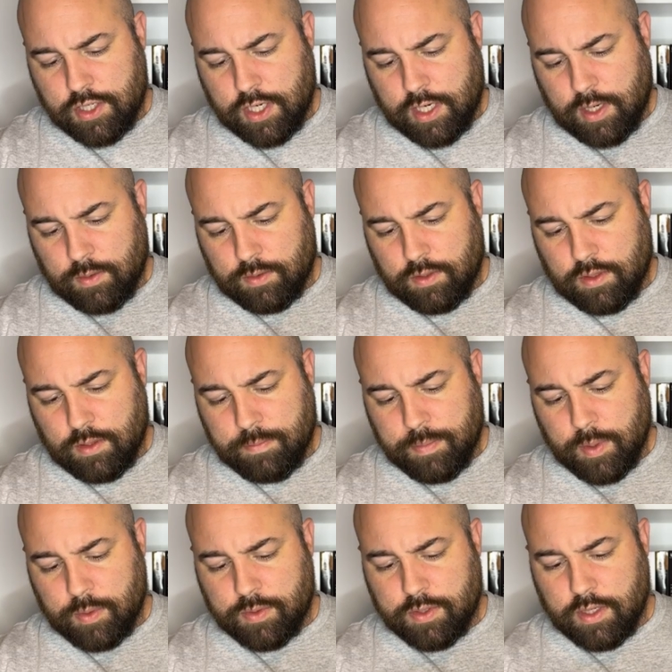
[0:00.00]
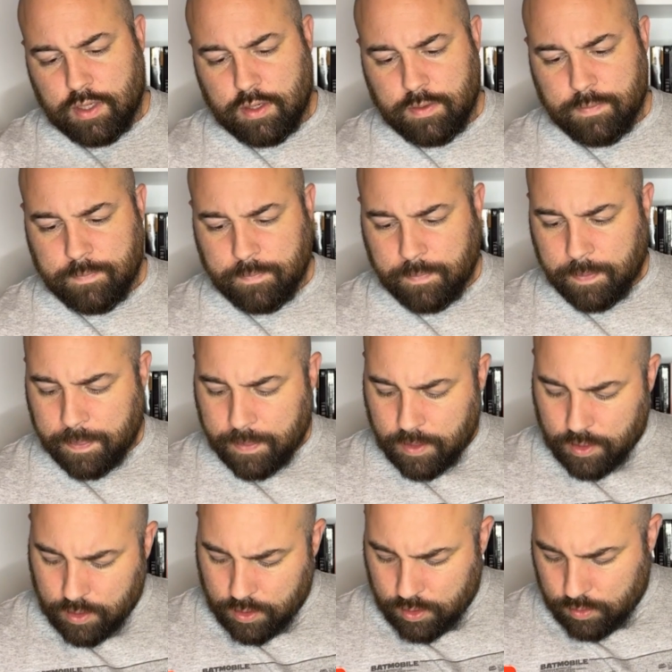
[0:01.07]
check out the poster,
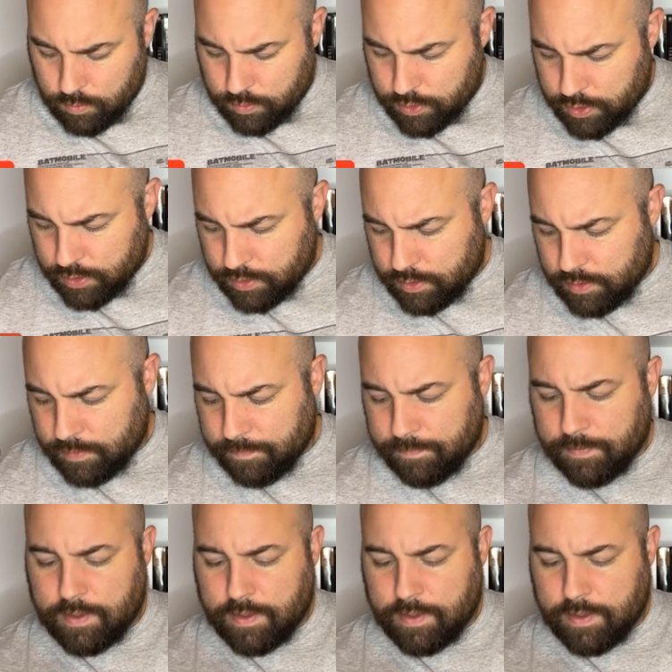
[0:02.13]
which is